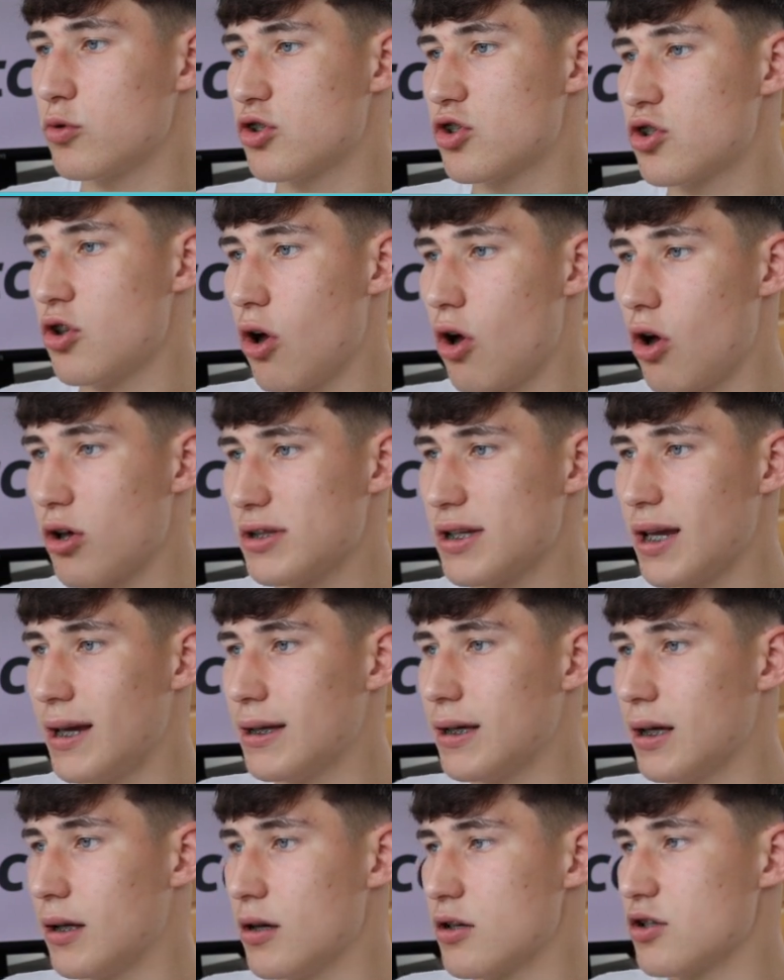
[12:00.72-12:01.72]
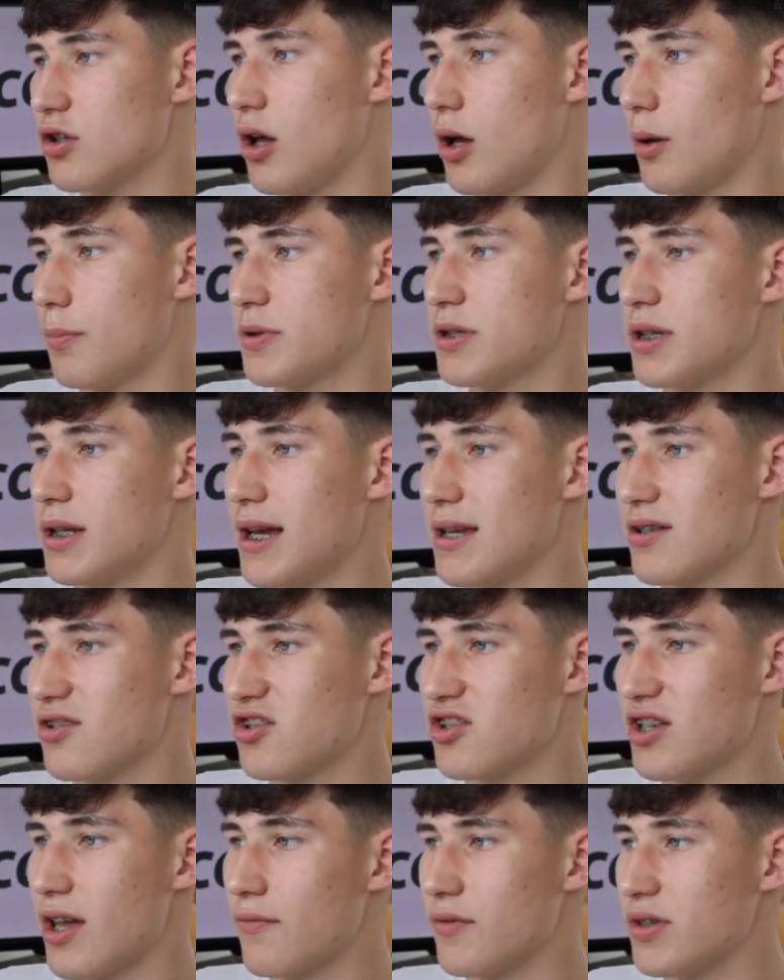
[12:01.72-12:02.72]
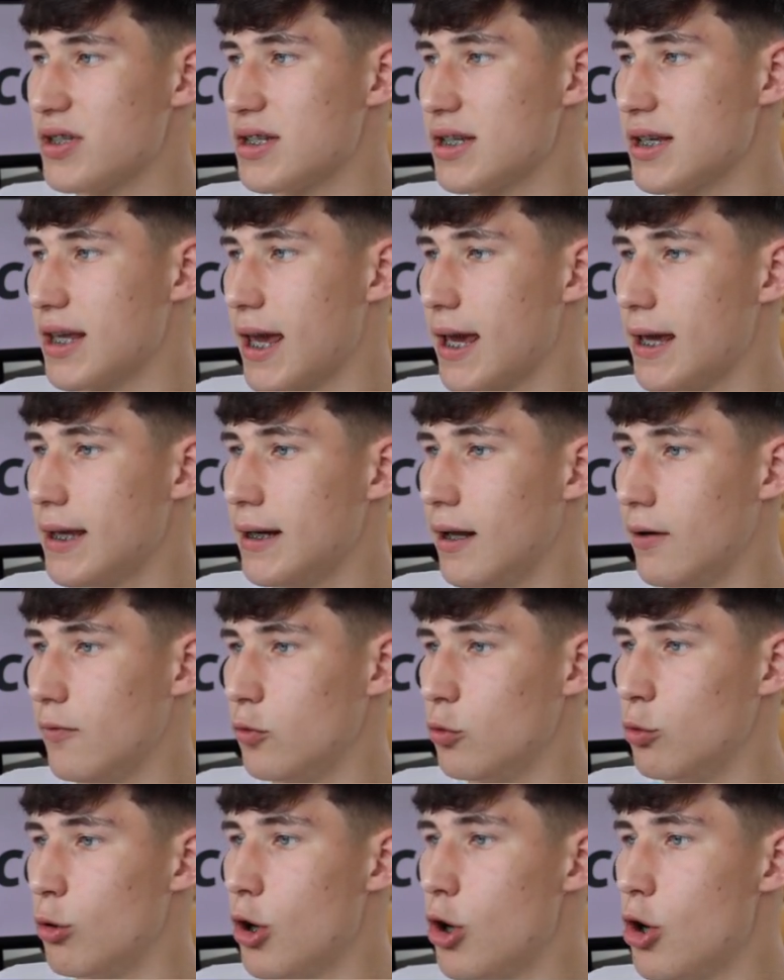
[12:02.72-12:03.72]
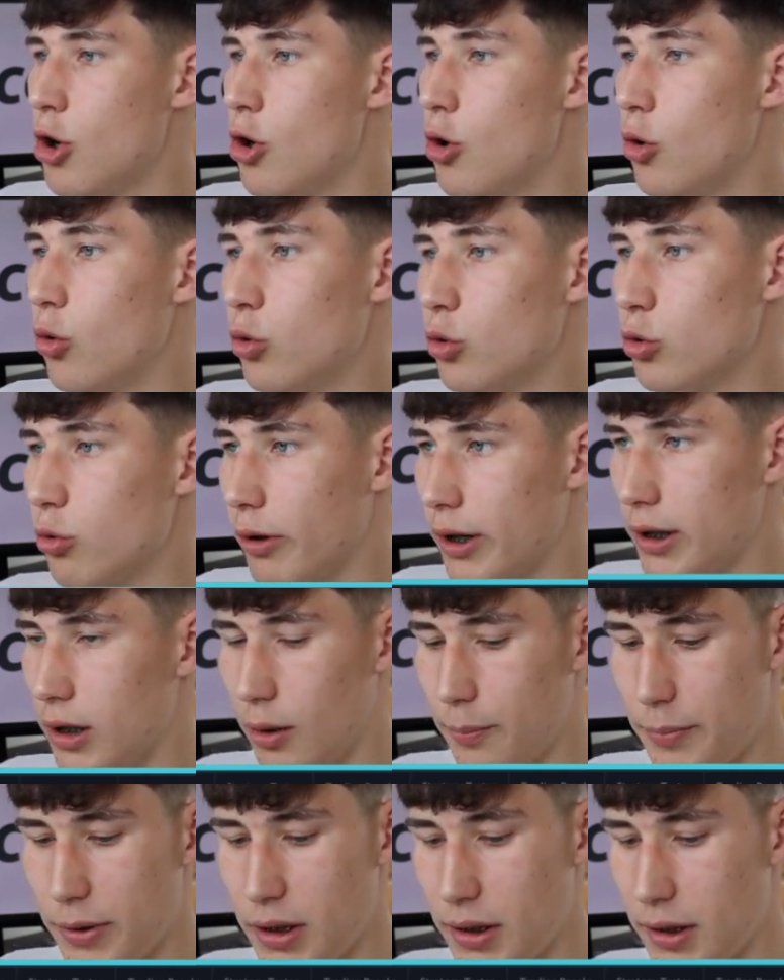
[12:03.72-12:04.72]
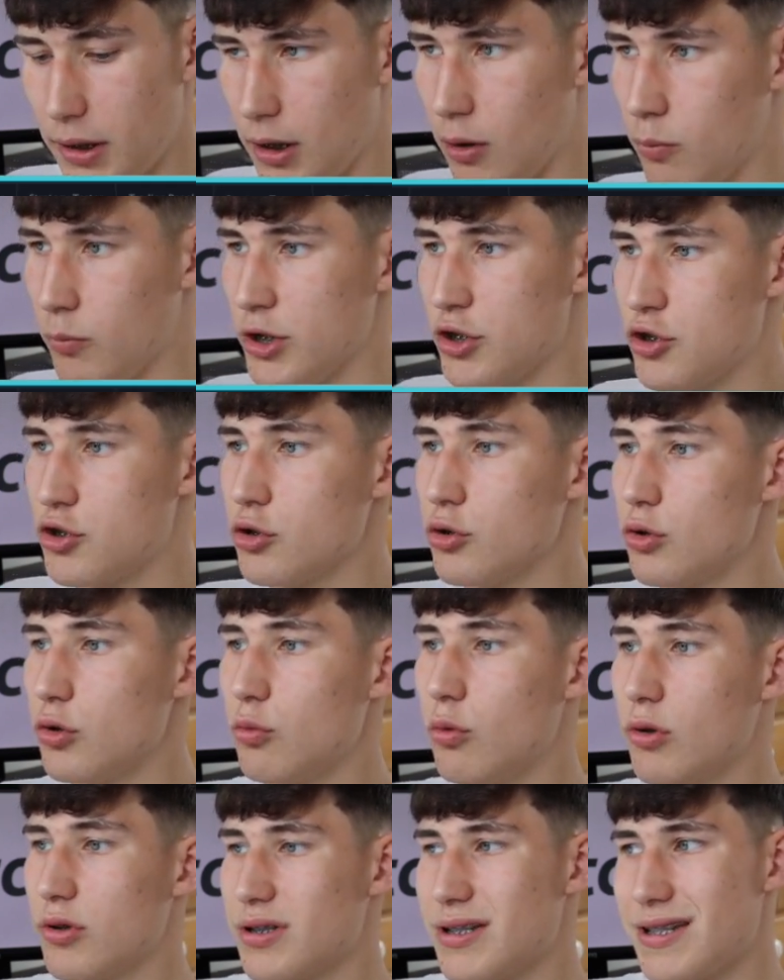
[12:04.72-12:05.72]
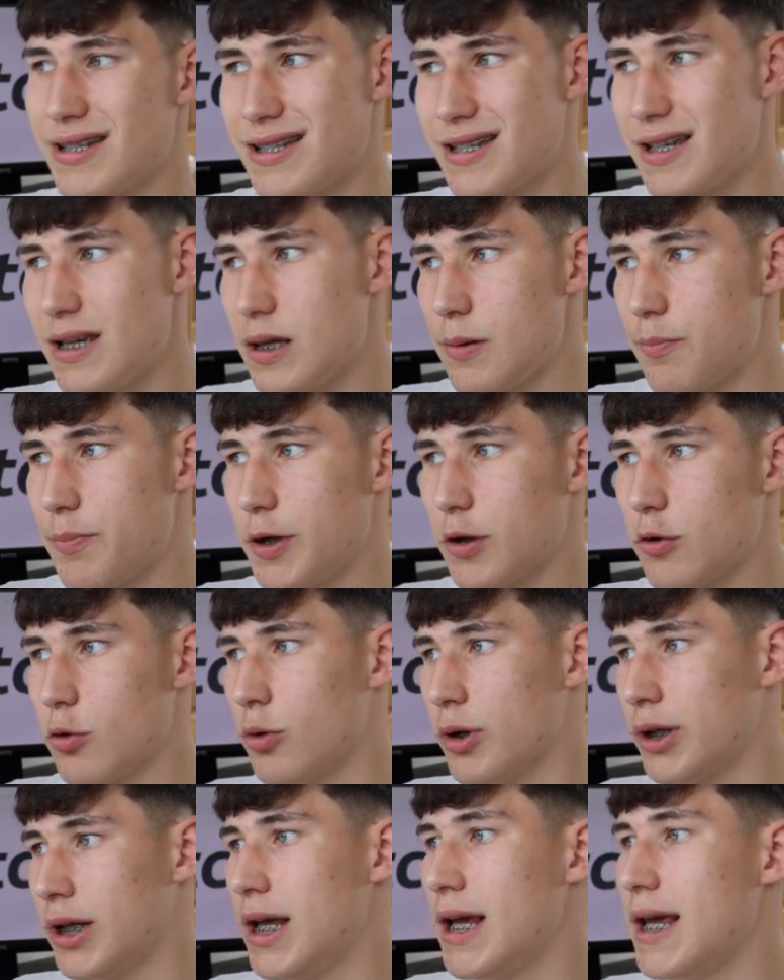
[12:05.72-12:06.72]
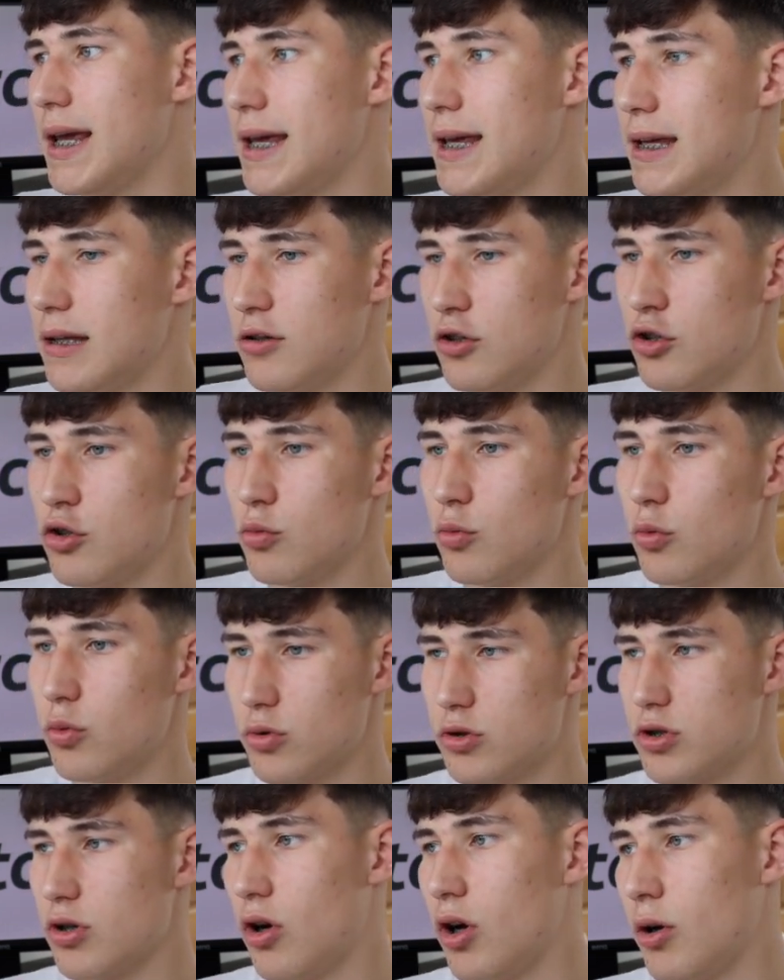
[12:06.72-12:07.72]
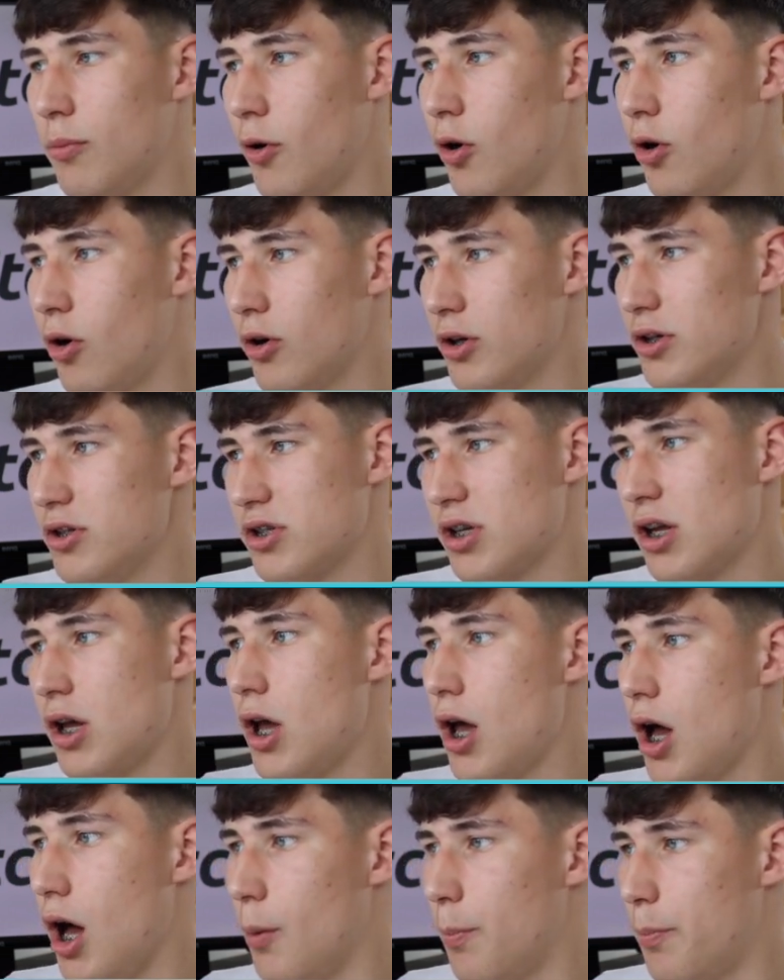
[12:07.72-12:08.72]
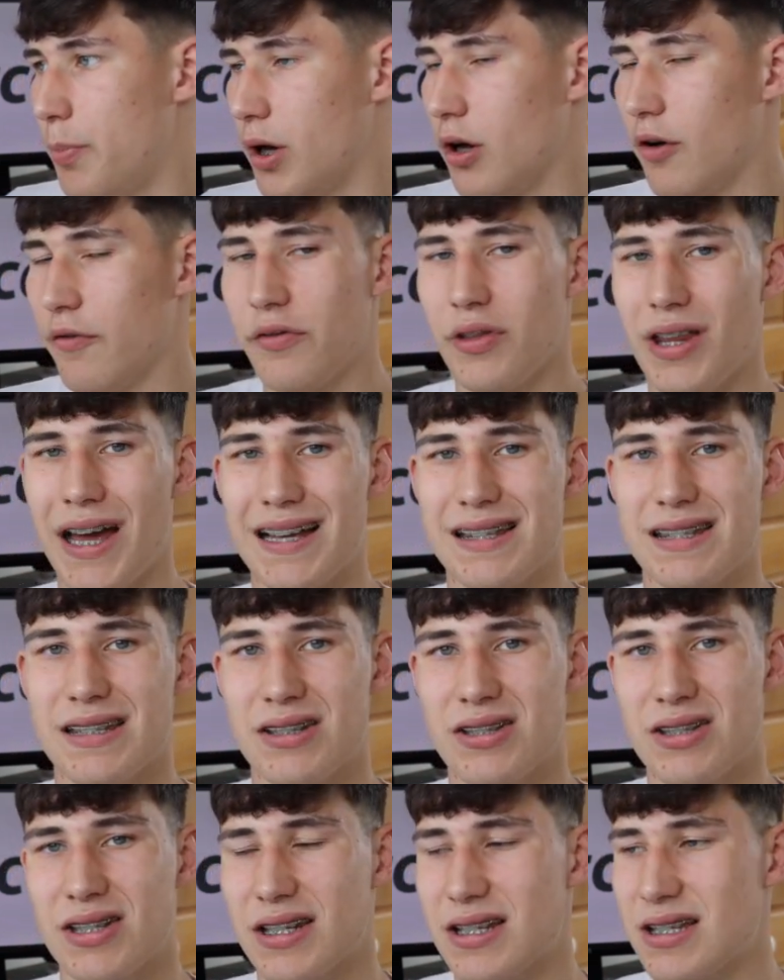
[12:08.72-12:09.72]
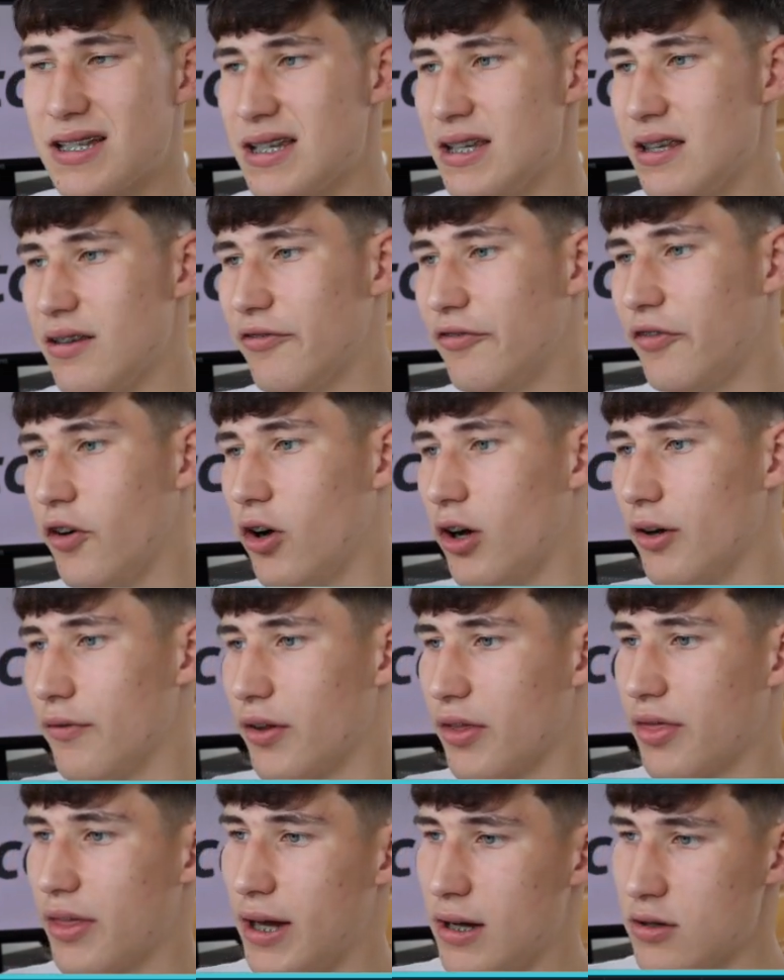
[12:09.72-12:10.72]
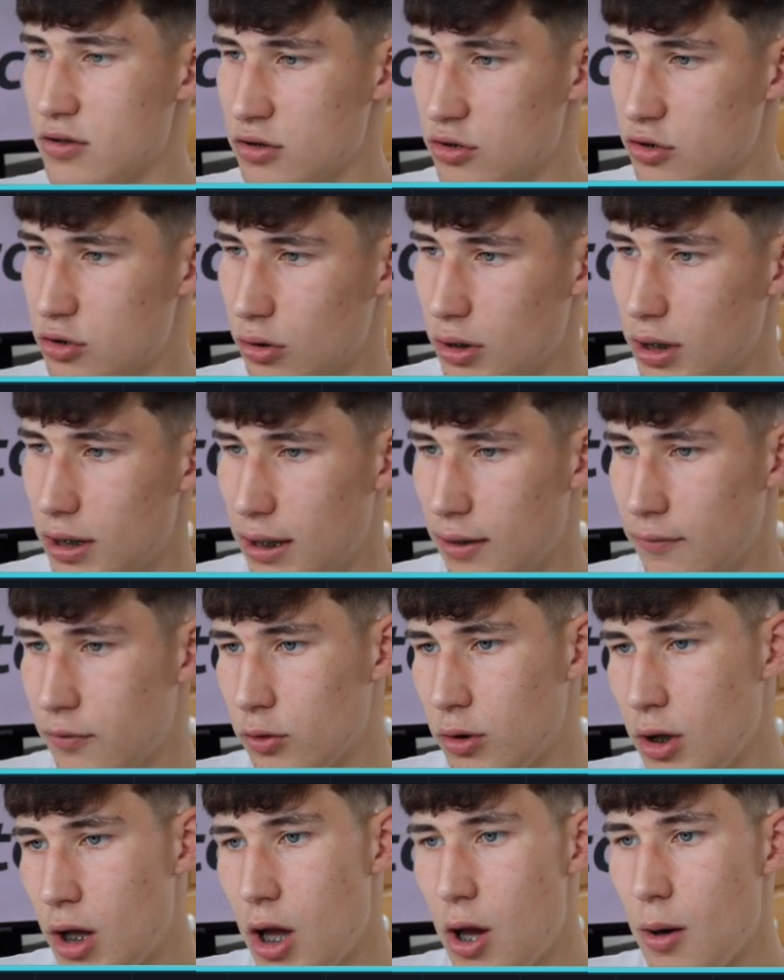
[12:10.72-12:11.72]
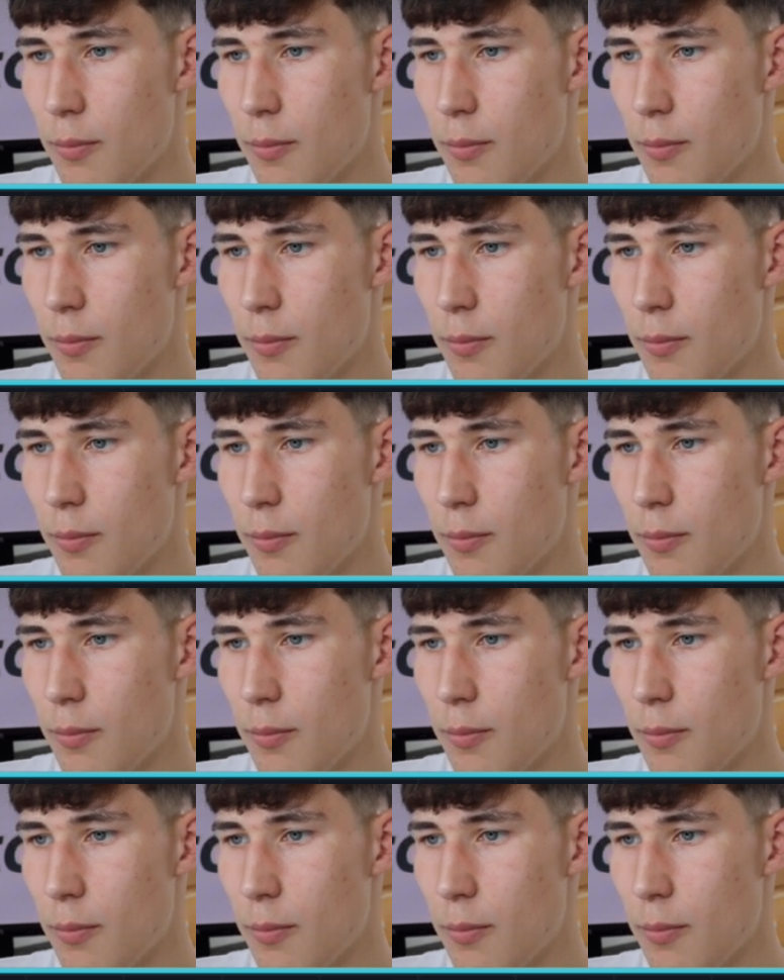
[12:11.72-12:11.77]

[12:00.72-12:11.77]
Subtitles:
start taking us up to that 70k level all the way up here, and we do want to see Bitcoin hit new all-time highs above that $65,000 level.